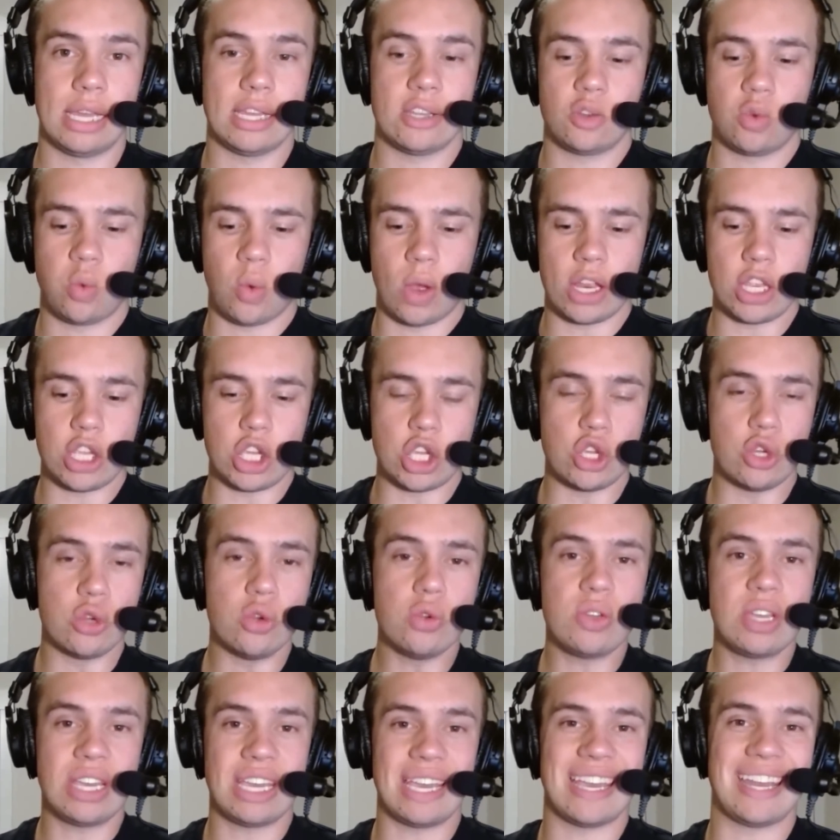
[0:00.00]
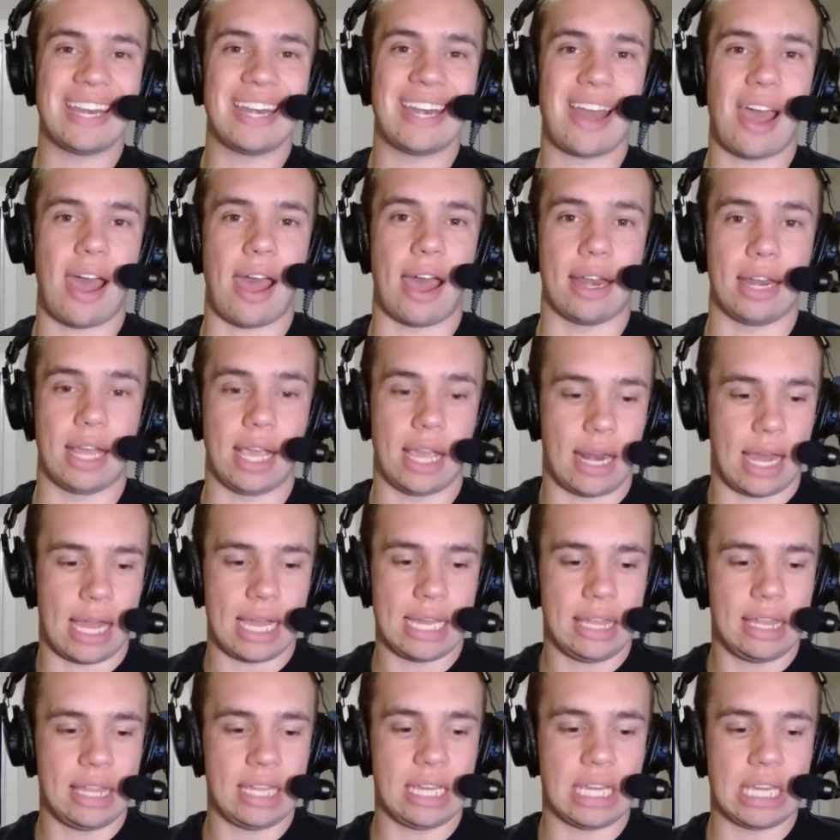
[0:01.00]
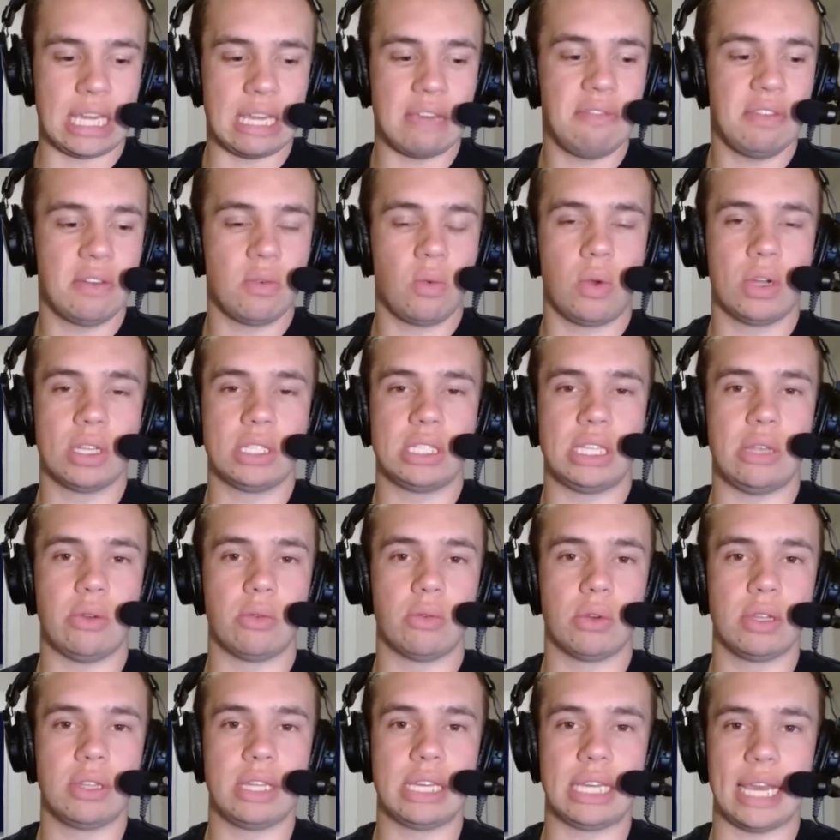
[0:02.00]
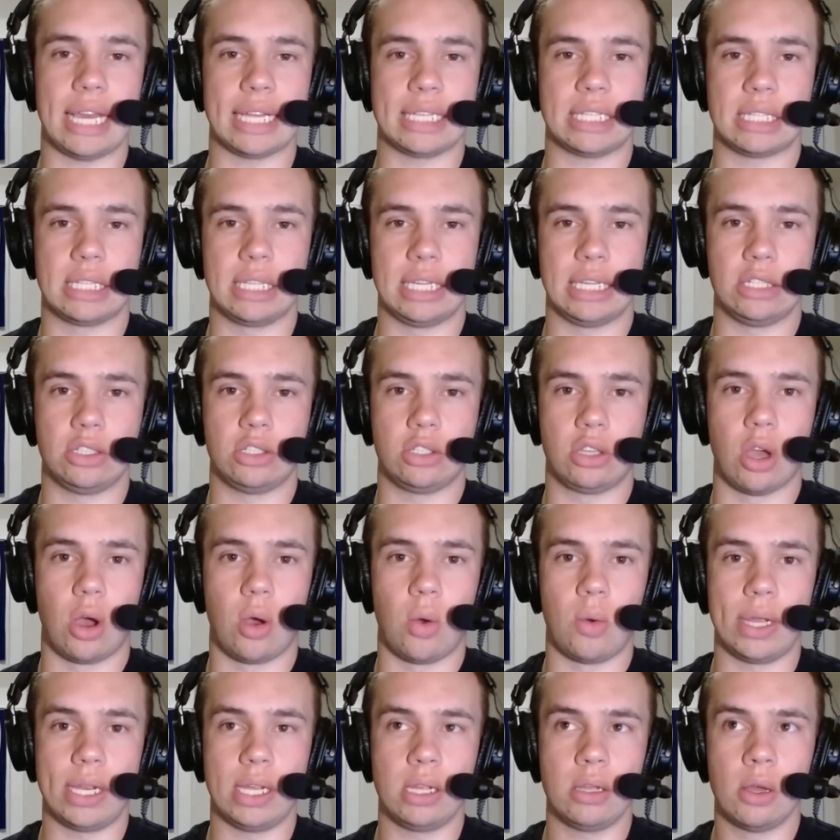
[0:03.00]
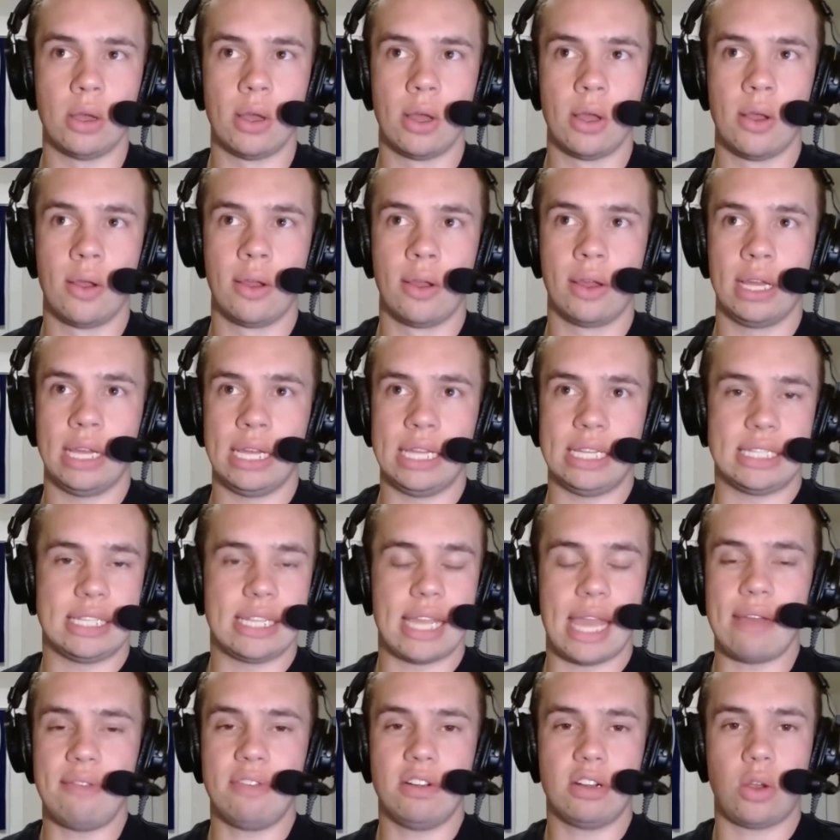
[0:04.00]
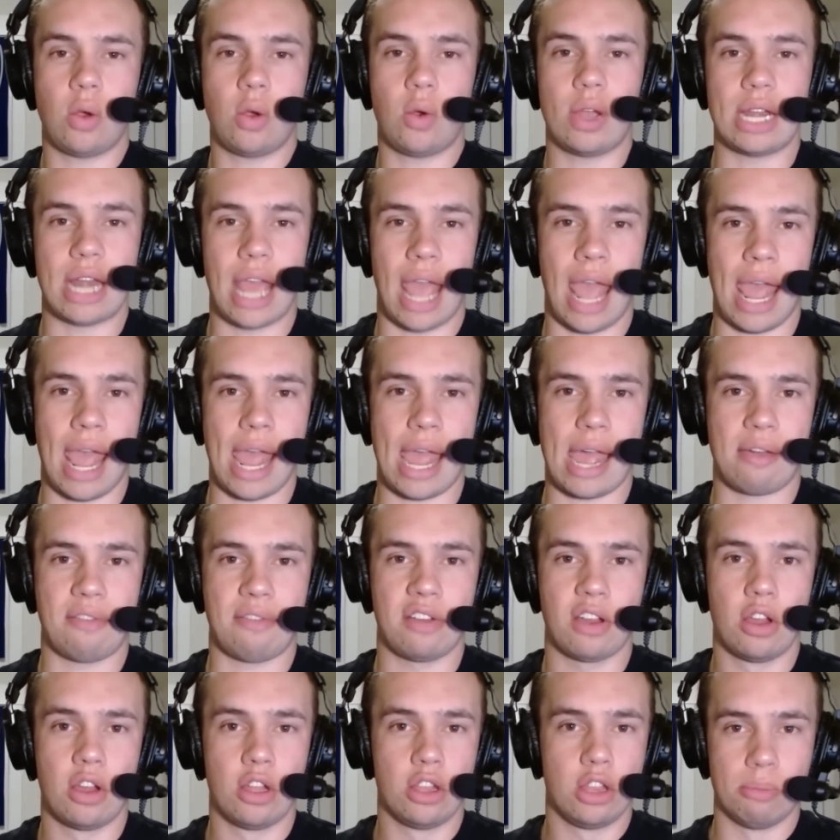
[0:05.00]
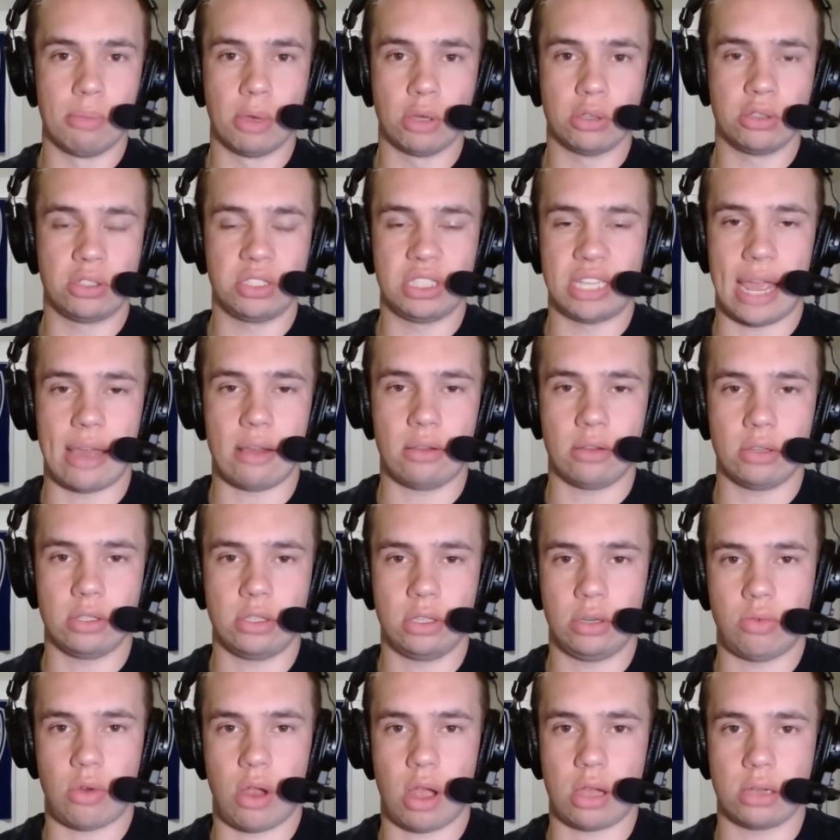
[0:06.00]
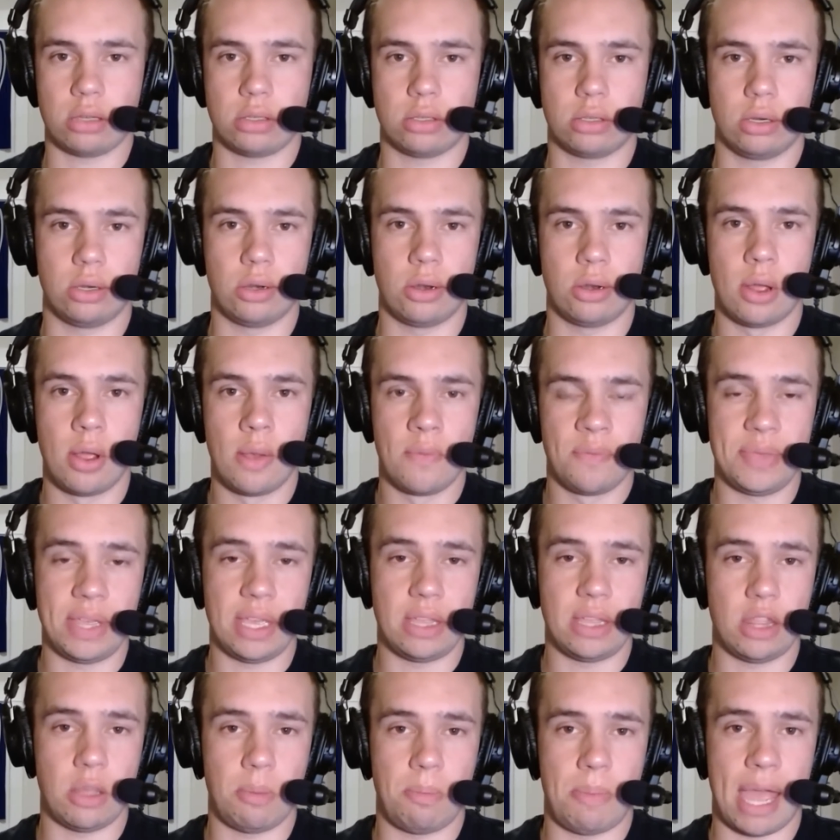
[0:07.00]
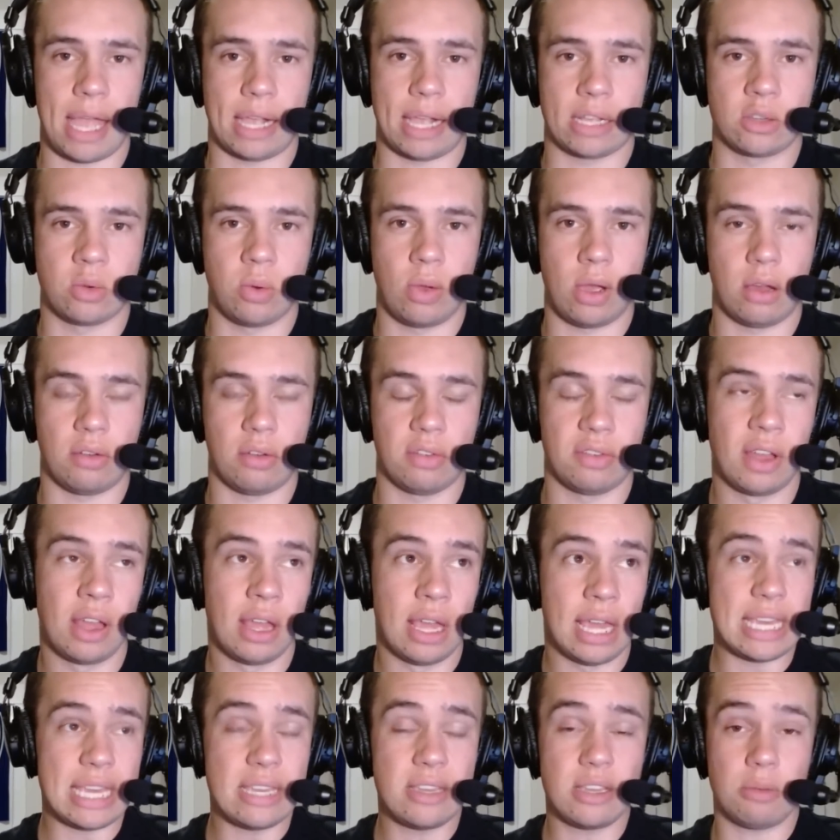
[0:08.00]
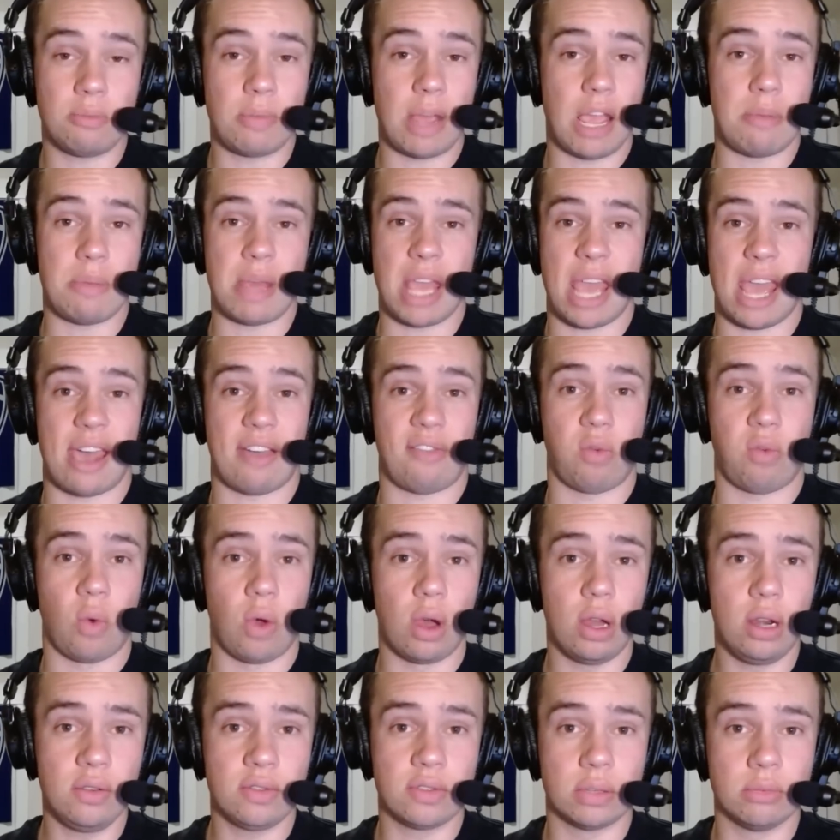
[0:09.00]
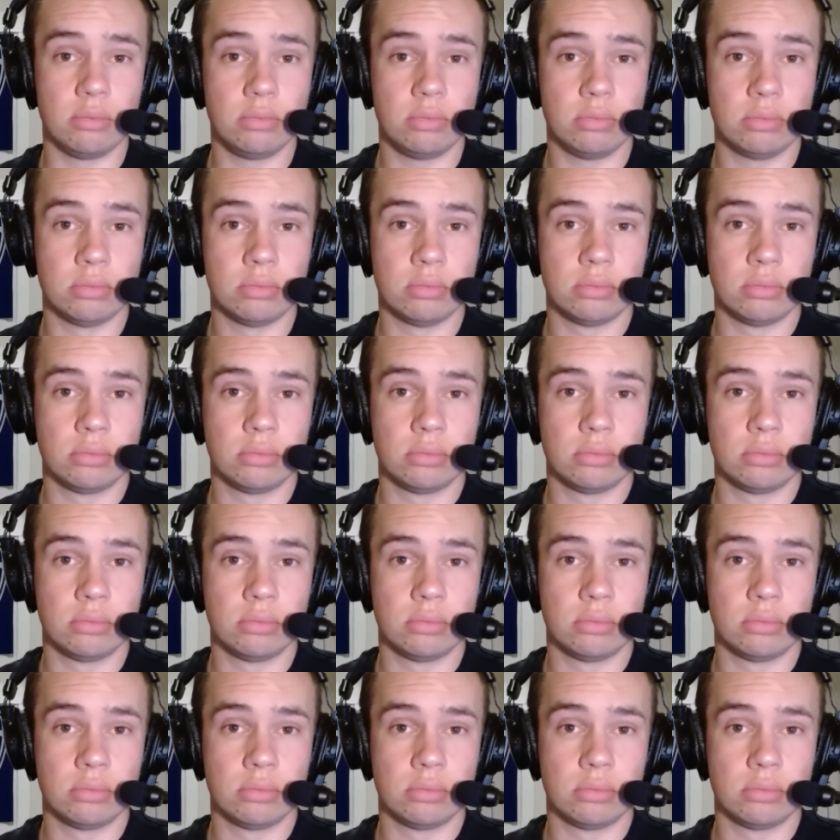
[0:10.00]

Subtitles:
is, when you cannot, and I think even once he really gets things going, he's never going to have the most talented roster in the Pac-12. He could maybe have one of them.